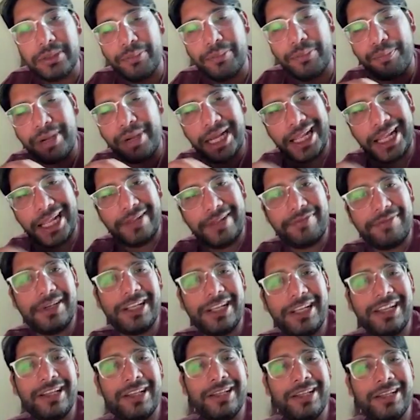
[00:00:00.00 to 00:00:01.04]

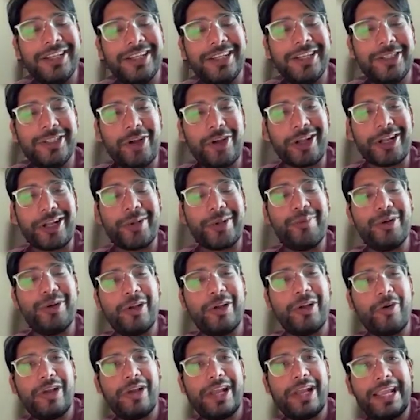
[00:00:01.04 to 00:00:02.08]
briefly talking
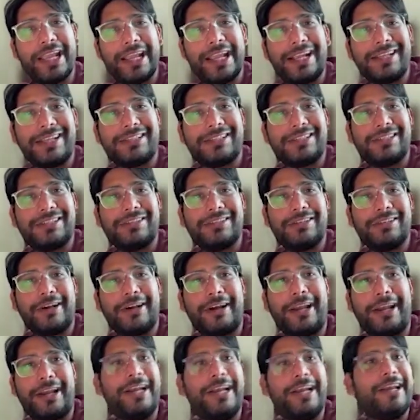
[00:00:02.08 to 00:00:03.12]
about how AI is
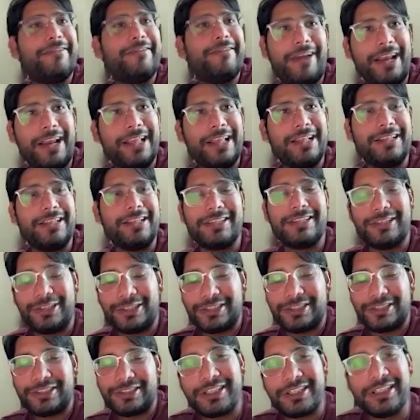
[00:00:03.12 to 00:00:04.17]
redefining this
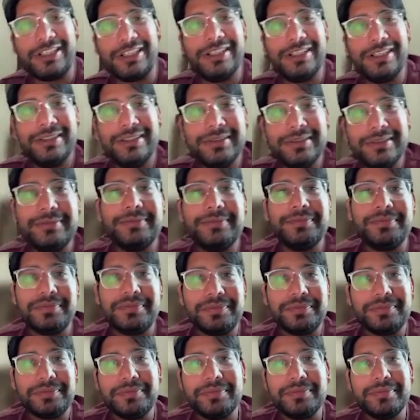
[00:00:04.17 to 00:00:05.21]
industry. Hmm,
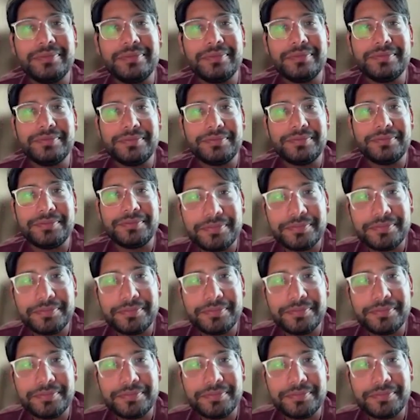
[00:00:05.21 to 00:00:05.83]
hmm.